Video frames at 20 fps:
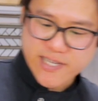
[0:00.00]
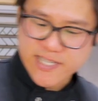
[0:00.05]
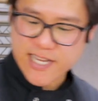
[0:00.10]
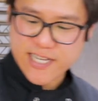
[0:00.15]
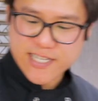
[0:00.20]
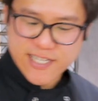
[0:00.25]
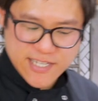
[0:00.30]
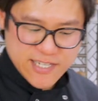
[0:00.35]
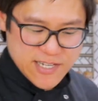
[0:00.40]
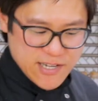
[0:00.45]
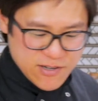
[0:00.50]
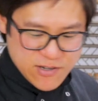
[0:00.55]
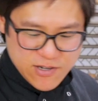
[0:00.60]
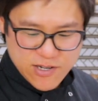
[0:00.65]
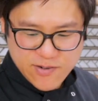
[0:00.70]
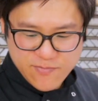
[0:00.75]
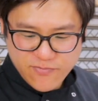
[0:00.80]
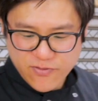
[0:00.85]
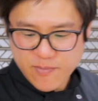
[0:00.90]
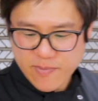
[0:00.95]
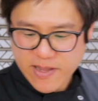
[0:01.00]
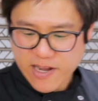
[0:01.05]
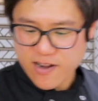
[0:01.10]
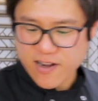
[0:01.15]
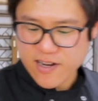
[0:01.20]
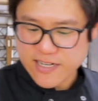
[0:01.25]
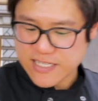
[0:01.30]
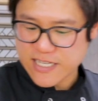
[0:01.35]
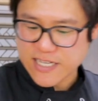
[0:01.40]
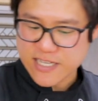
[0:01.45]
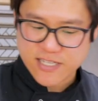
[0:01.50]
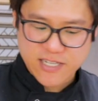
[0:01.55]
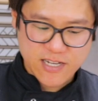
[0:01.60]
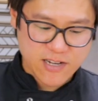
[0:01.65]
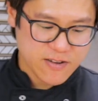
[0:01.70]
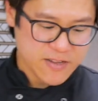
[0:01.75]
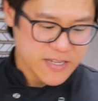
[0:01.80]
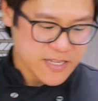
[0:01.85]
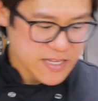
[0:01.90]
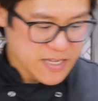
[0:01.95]
it tasted so good from that auntie.
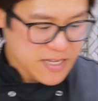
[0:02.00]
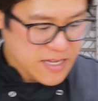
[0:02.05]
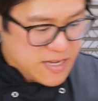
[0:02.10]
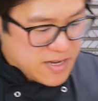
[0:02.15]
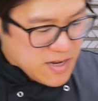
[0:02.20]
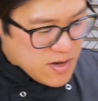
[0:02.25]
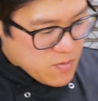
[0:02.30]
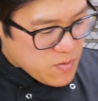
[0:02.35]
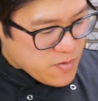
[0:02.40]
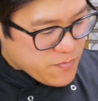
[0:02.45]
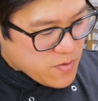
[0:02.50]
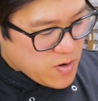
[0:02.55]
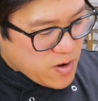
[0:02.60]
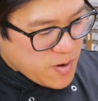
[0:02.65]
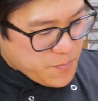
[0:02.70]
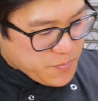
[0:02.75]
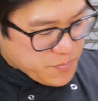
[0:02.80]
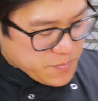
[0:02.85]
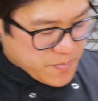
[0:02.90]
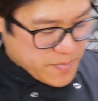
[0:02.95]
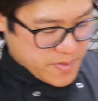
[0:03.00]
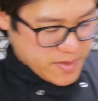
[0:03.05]
So we've got